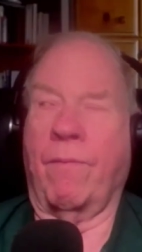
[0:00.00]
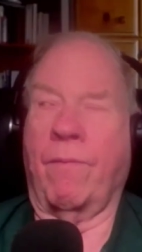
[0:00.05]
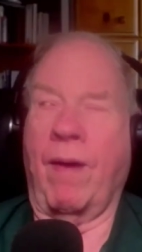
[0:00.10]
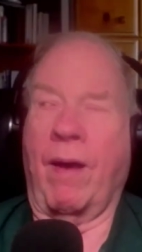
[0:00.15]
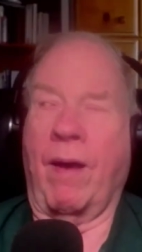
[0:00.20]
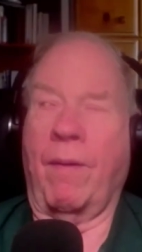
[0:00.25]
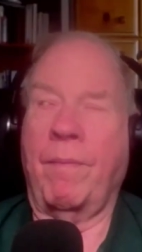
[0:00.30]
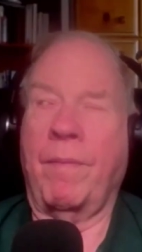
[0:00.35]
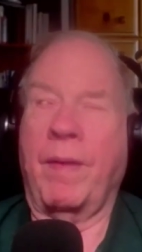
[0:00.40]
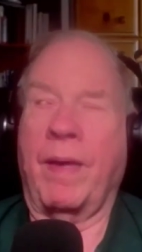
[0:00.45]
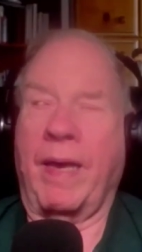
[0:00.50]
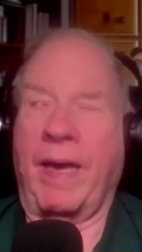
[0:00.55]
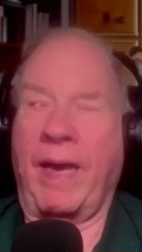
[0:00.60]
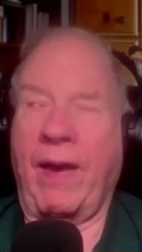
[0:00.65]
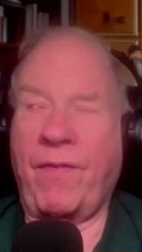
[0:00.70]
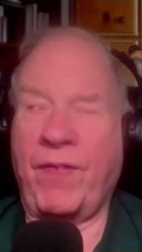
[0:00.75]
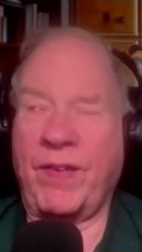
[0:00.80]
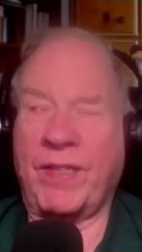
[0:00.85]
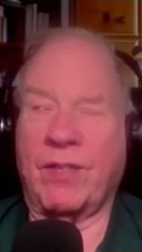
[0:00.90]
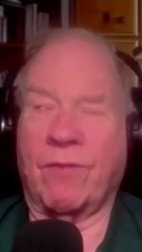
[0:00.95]
well
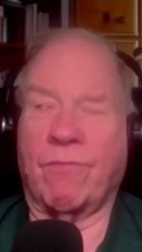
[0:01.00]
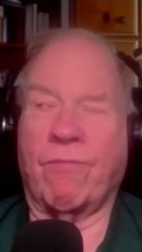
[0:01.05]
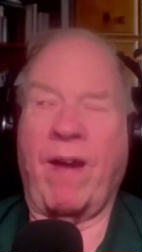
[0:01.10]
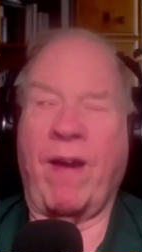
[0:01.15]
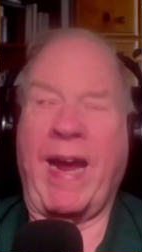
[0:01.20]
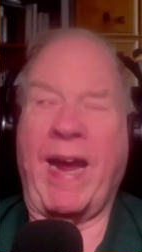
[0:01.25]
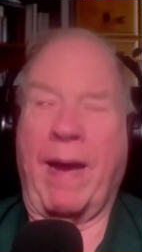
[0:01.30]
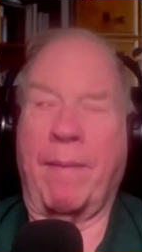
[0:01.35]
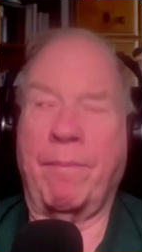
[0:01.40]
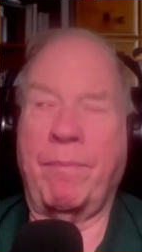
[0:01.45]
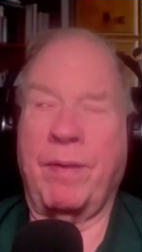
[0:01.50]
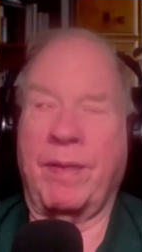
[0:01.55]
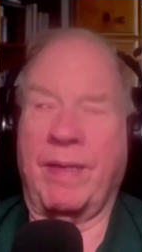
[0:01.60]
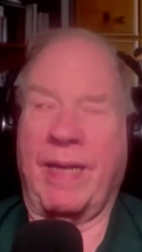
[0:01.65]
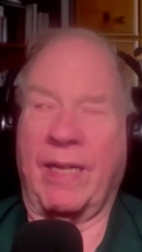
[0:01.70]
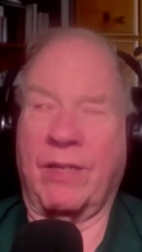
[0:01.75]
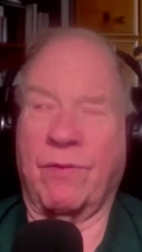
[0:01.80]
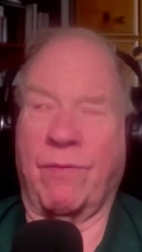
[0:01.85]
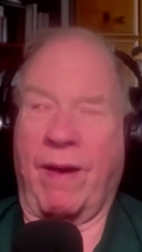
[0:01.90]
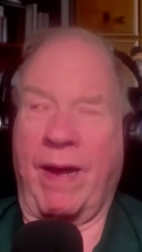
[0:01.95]
if it's a ramp,
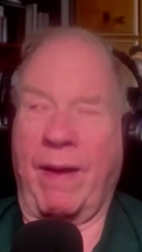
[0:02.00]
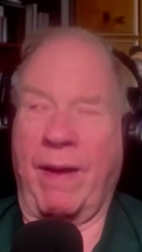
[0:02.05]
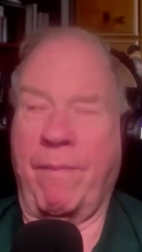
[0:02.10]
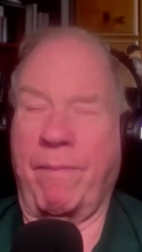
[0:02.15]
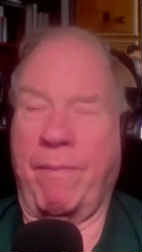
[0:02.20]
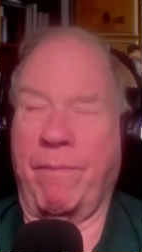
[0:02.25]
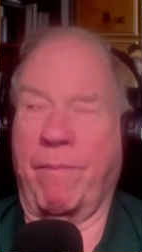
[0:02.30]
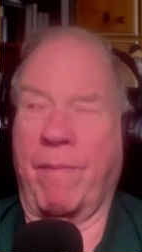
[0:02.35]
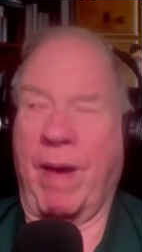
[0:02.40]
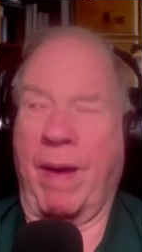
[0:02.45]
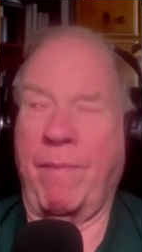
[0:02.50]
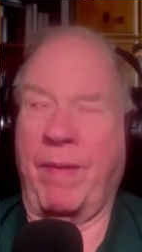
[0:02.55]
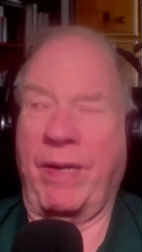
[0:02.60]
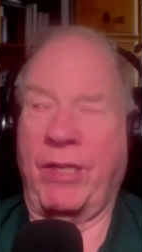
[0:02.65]
that's why I